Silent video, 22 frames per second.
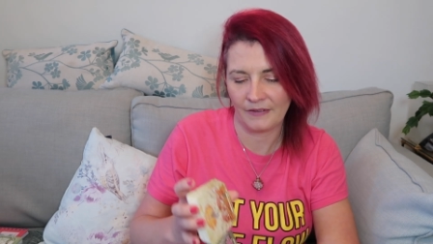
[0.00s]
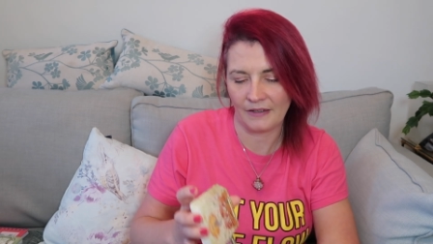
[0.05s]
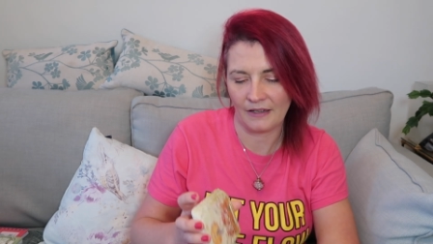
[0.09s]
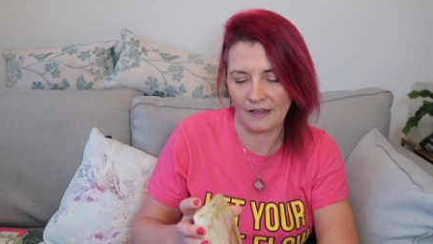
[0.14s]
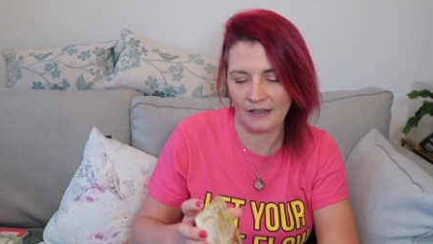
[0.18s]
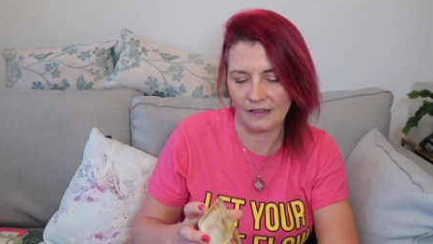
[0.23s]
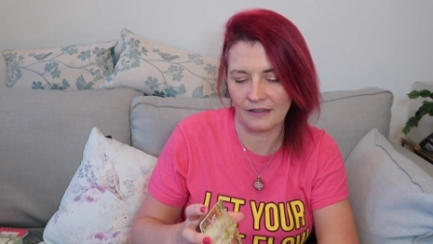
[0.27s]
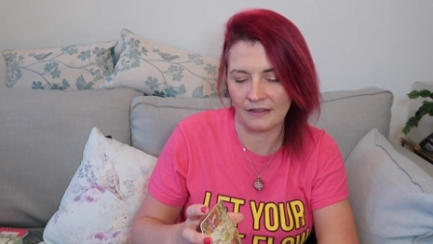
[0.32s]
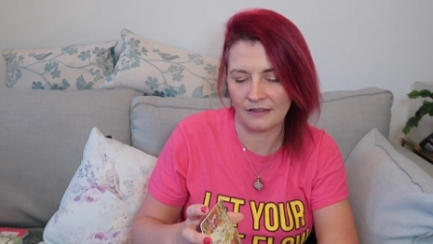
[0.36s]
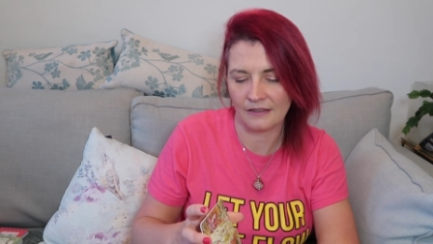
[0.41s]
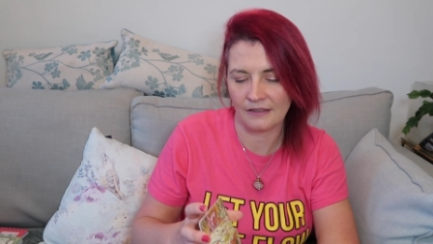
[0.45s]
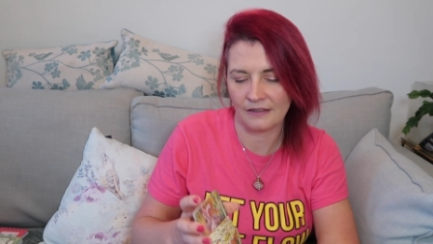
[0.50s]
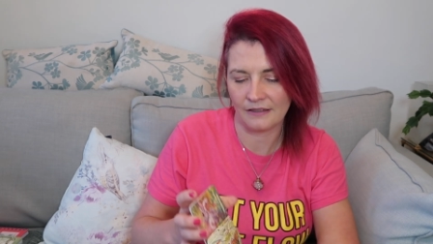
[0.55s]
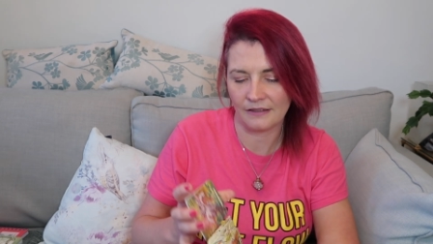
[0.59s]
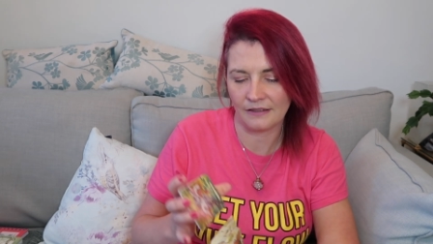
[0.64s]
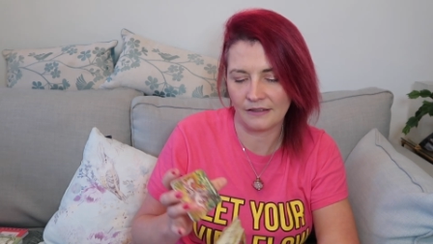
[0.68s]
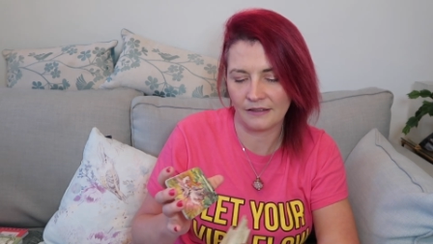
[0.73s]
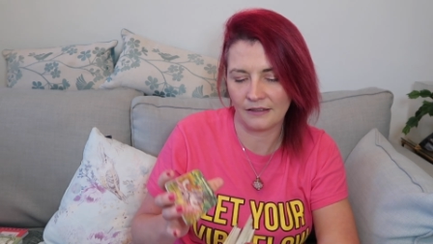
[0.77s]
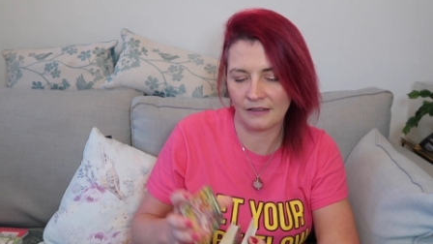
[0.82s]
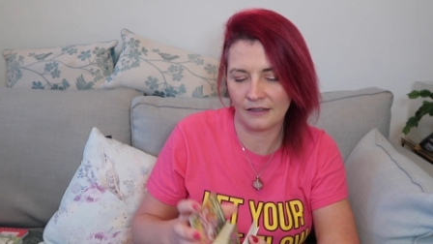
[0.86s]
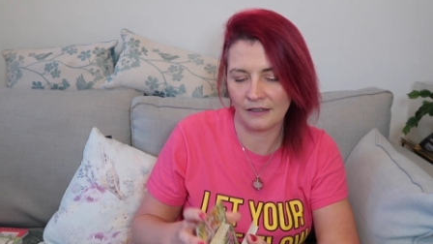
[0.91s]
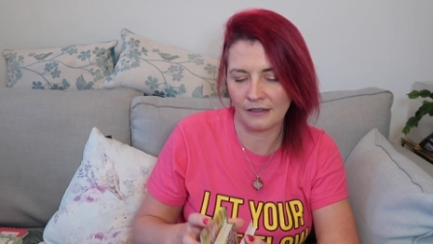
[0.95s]
and
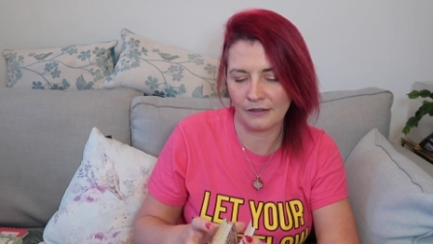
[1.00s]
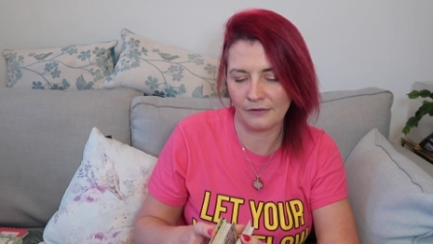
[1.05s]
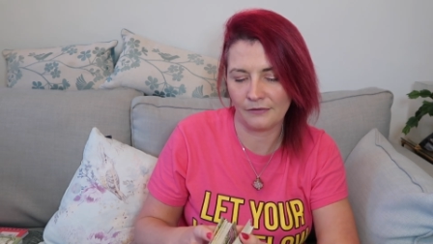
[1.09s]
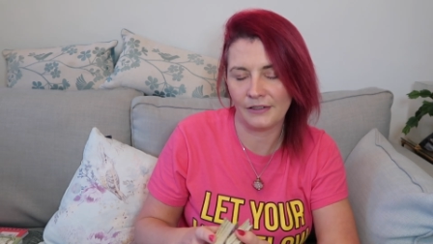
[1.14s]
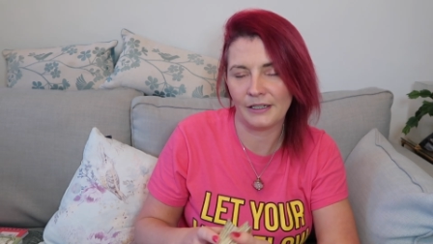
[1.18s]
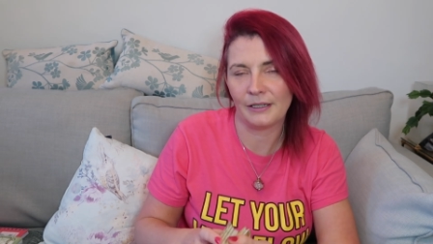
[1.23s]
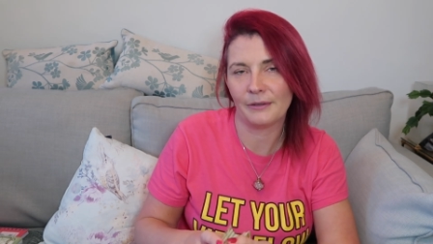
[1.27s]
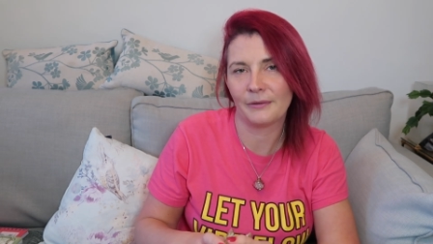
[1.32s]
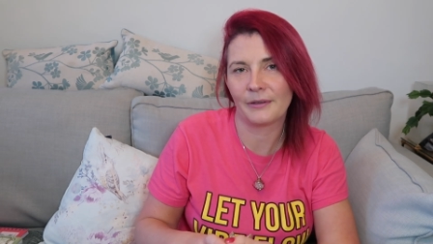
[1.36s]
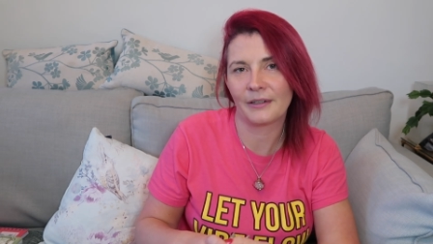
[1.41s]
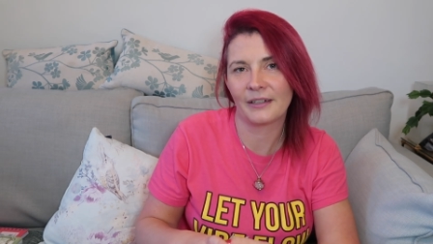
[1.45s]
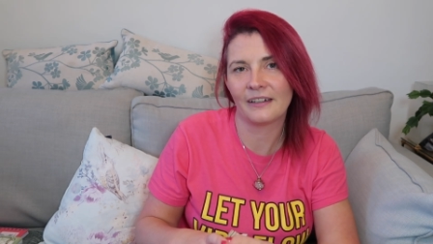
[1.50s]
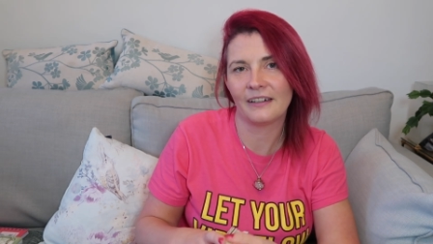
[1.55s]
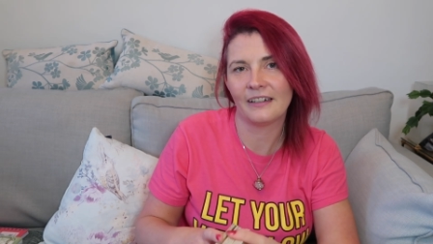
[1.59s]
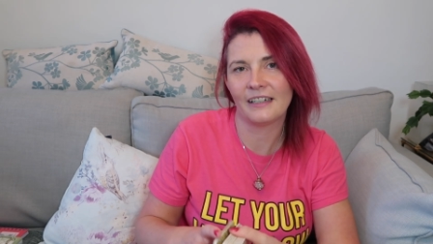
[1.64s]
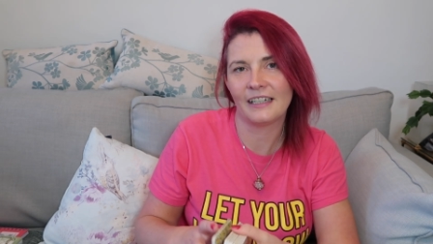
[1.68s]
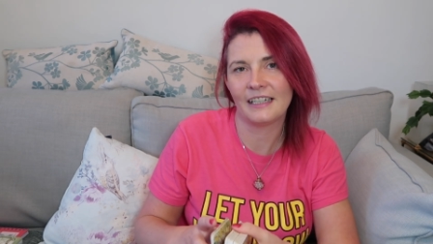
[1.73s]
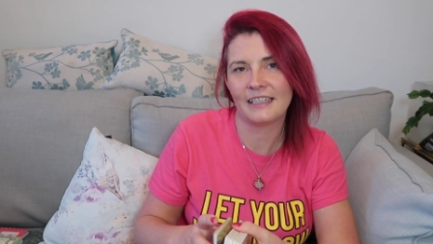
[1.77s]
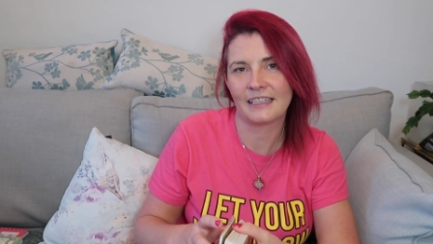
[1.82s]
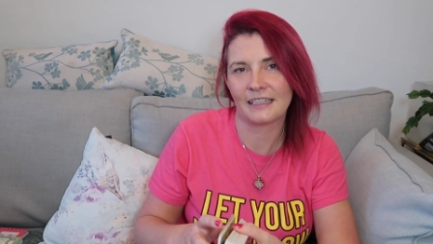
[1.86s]
hopefully it will guide